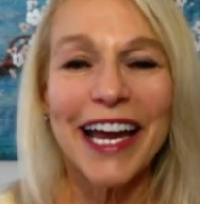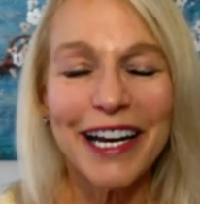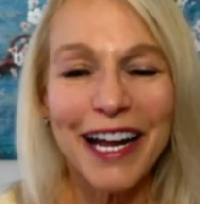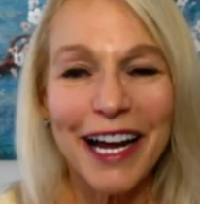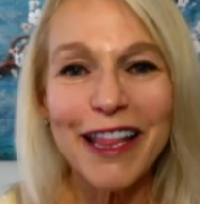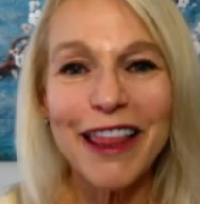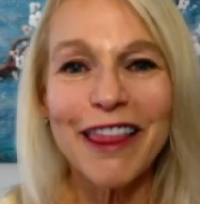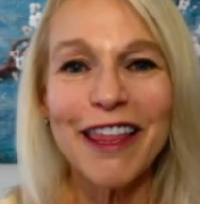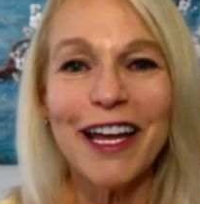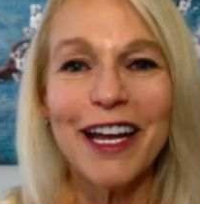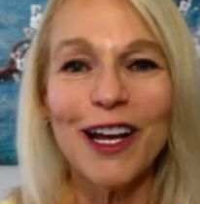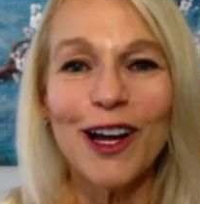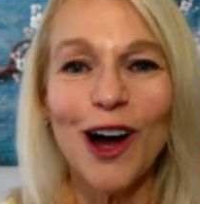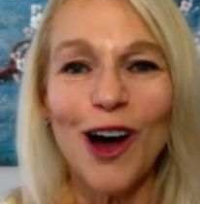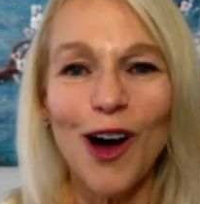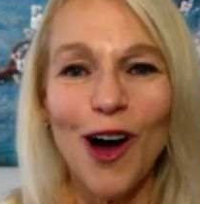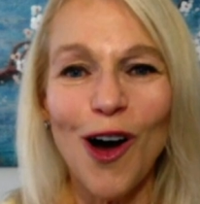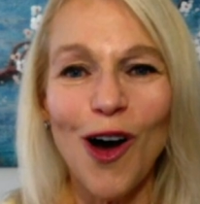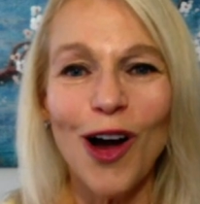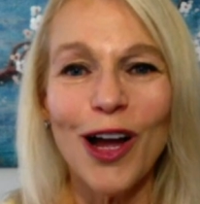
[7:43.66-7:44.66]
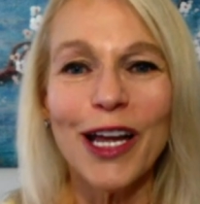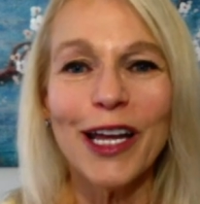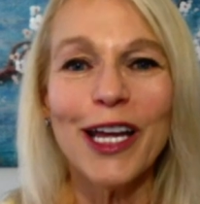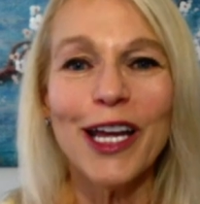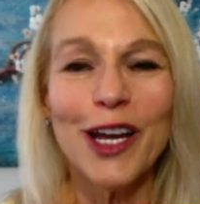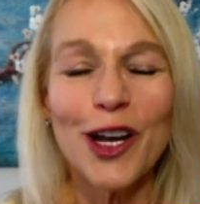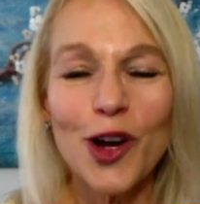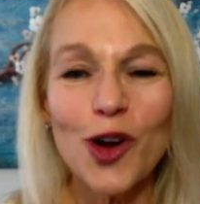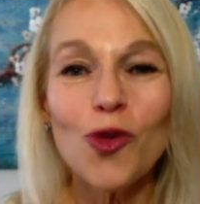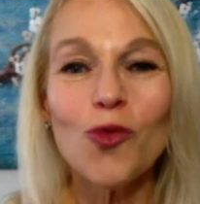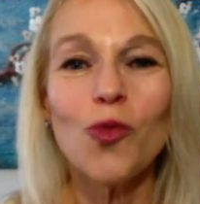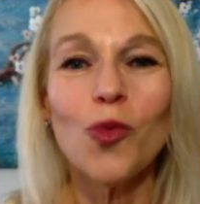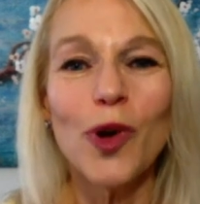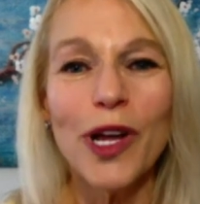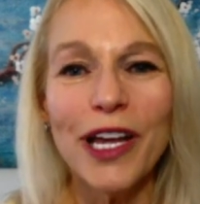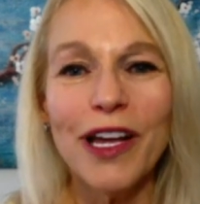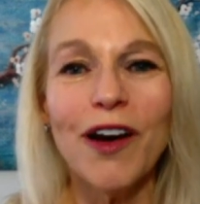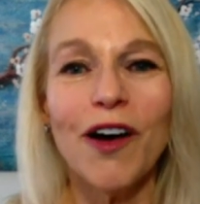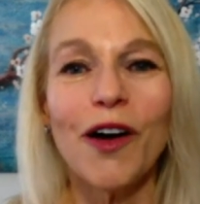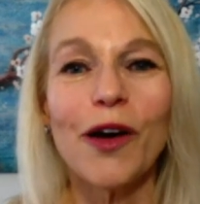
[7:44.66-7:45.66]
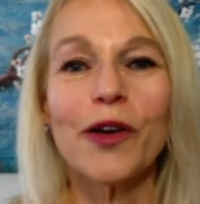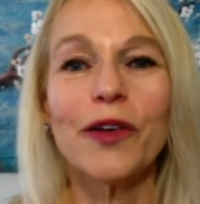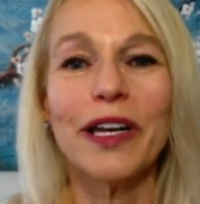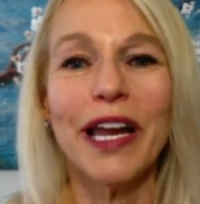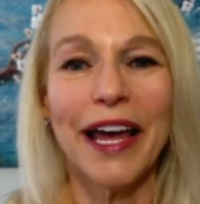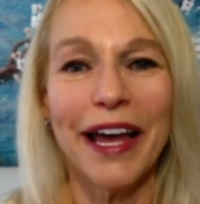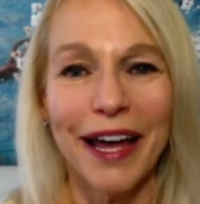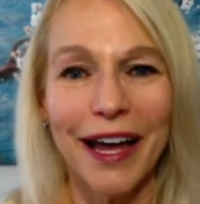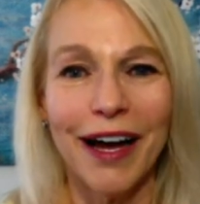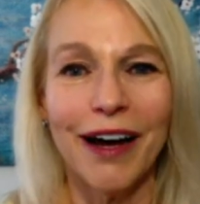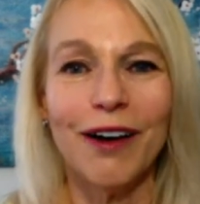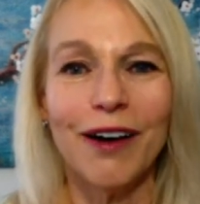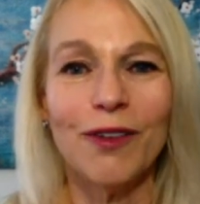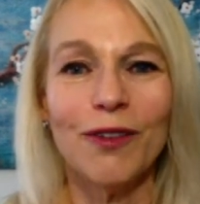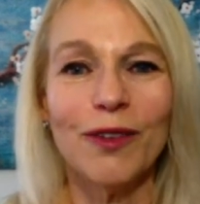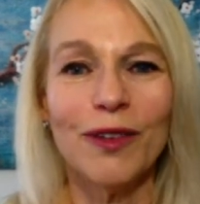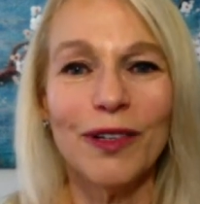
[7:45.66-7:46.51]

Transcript: And I think here we are now.